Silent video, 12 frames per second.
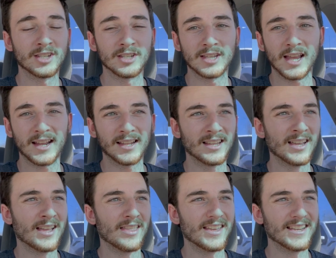to take
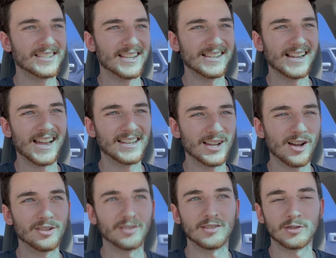this
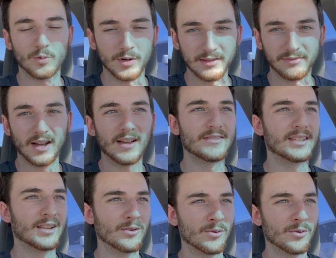$9.25